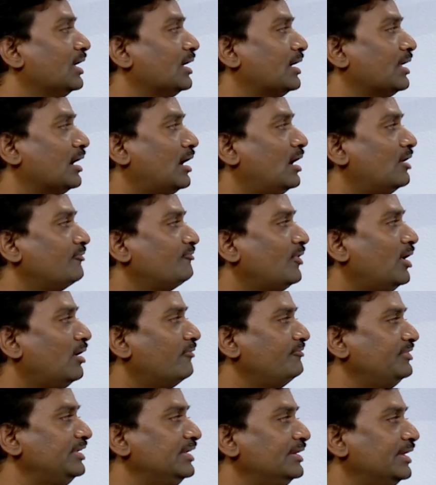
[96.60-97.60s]
Graph
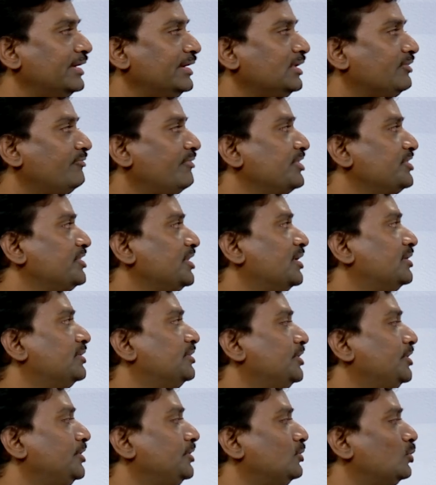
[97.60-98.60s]
of linear
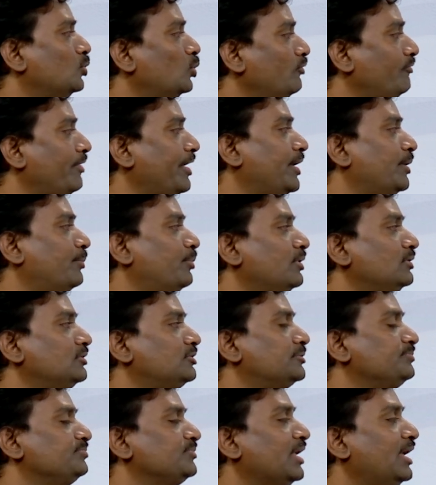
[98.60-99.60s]
equation in two
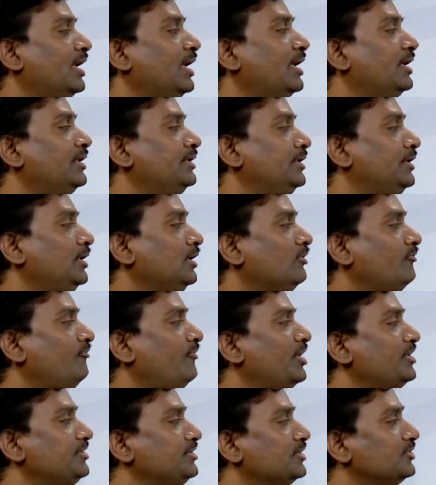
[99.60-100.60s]
variables.
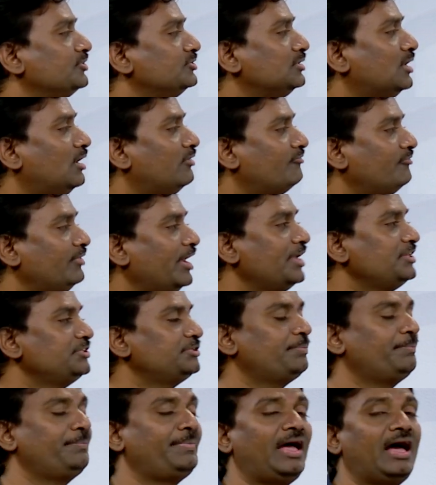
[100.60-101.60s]
Equations of
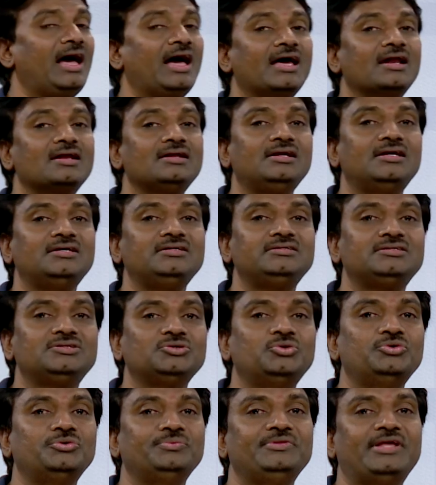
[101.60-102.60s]
lines parallel
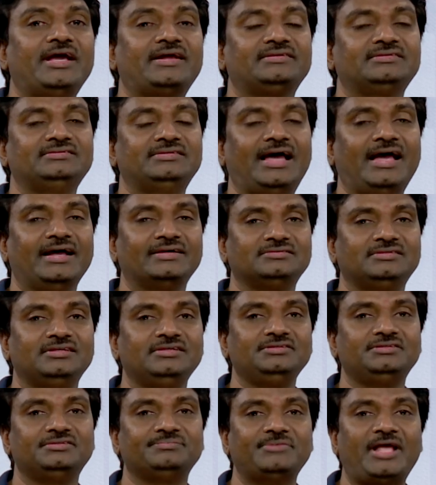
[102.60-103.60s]
to
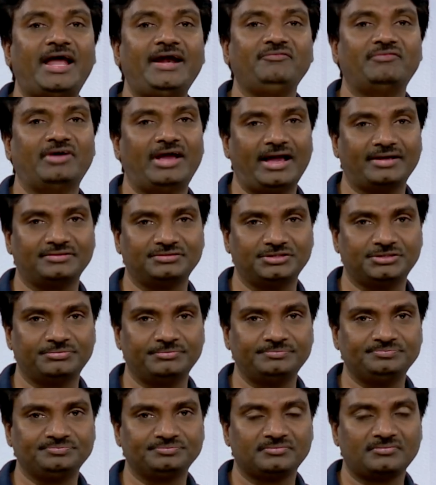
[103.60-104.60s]
x-axis and y-axis.
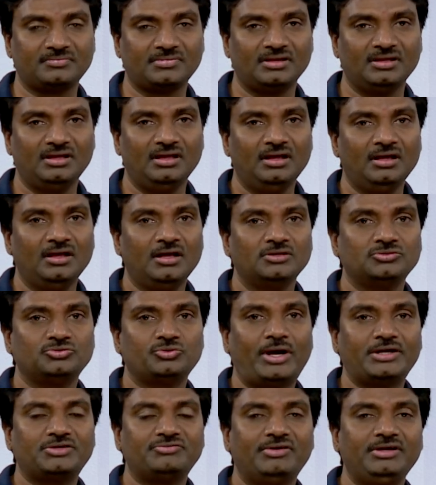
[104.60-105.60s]

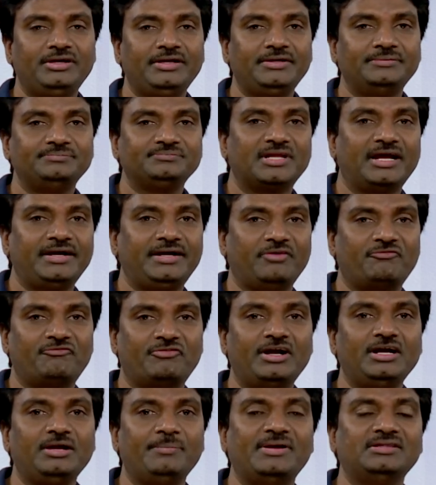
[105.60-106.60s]
So actually
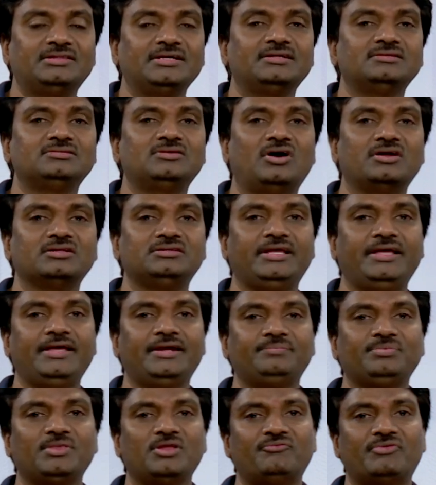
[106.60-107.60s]
different methods are
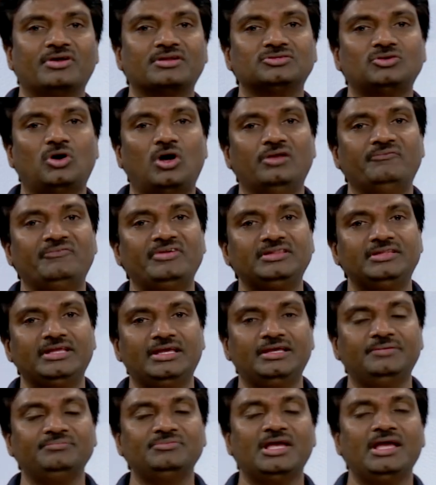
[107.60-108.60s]
there for solving
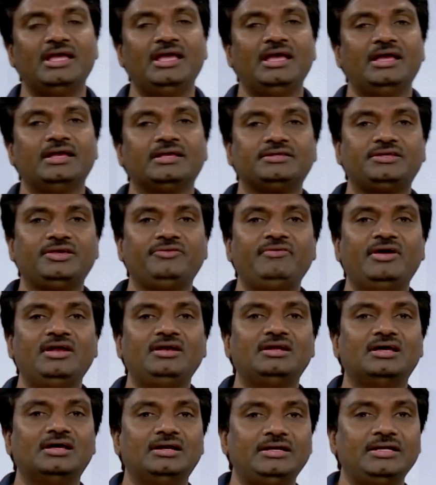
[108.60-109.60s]
the
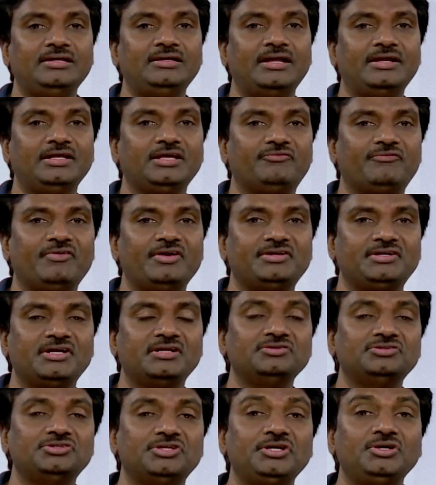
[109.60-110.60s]
given linear
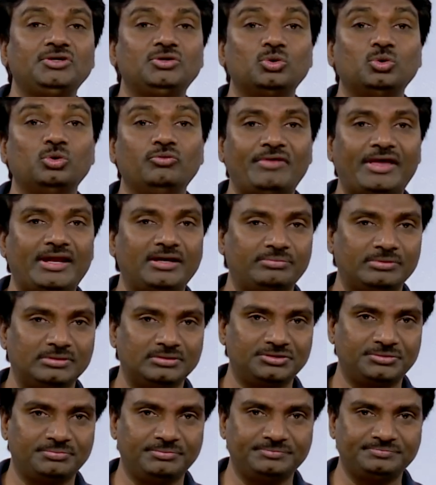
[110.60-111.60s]
equations in two
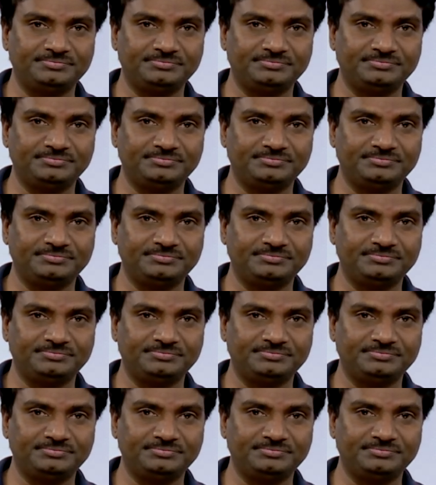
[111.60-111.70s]
variables.